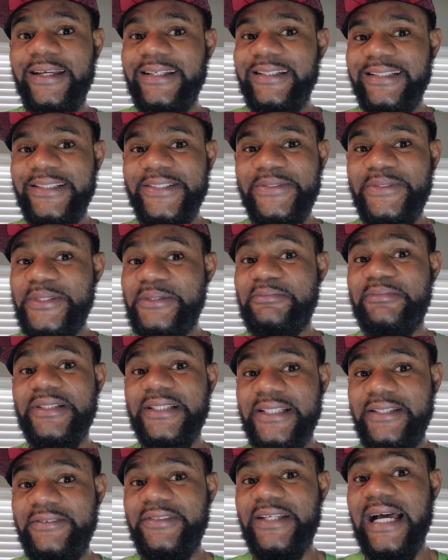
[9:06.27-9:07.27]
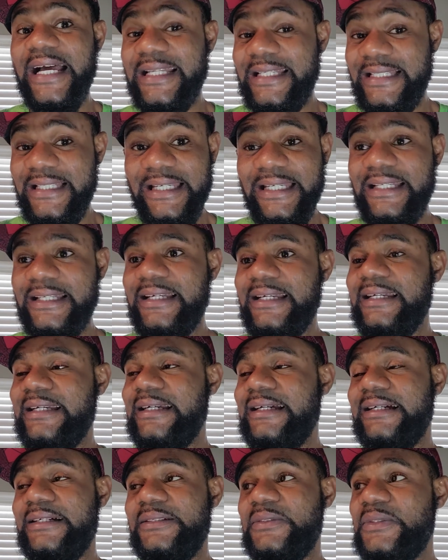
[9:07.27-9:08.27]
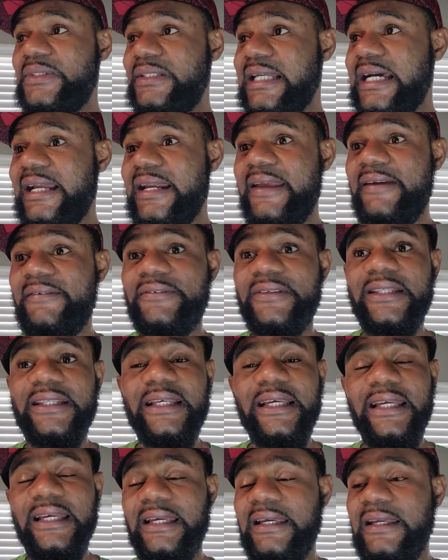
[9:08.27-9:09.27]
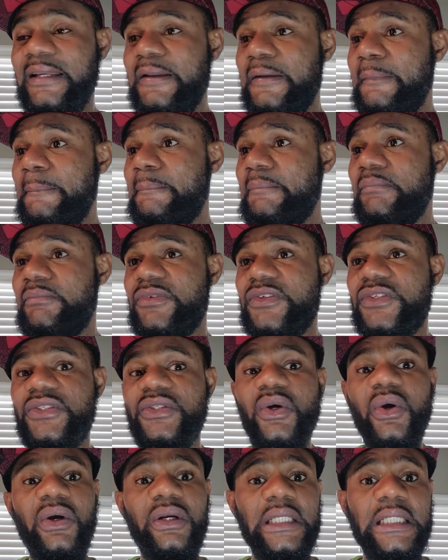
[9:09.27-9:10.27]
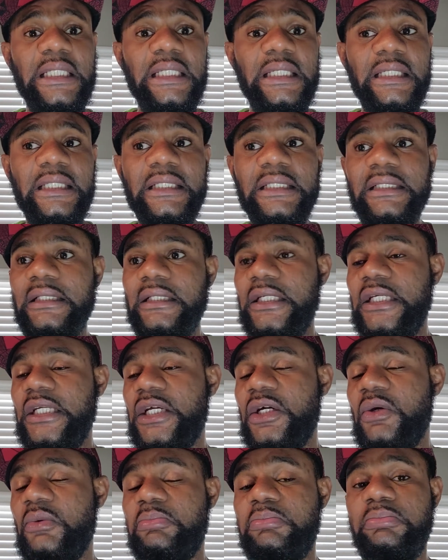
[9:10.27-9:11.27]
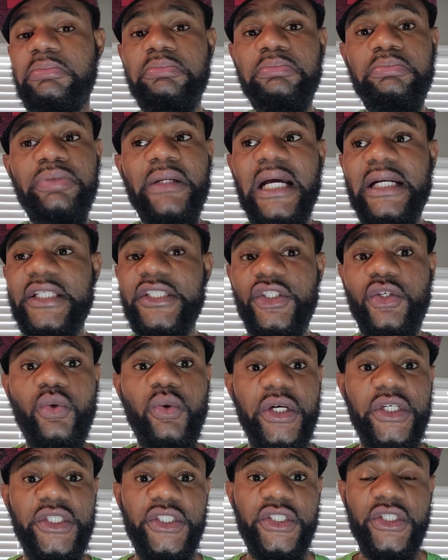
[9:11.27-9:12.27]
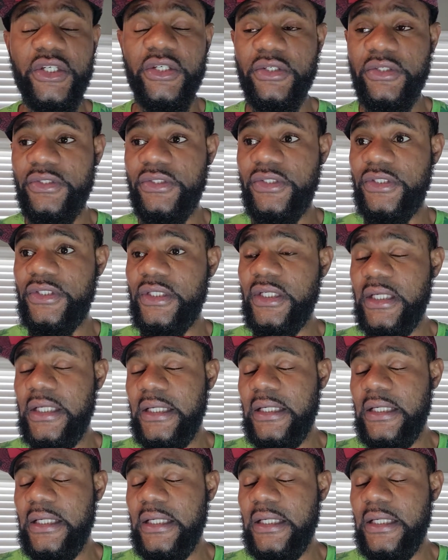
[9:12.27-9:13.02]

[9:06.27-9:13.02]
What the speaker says: You wouldn't believe it. I did. I wrote down everything, studied, you know, practice questions.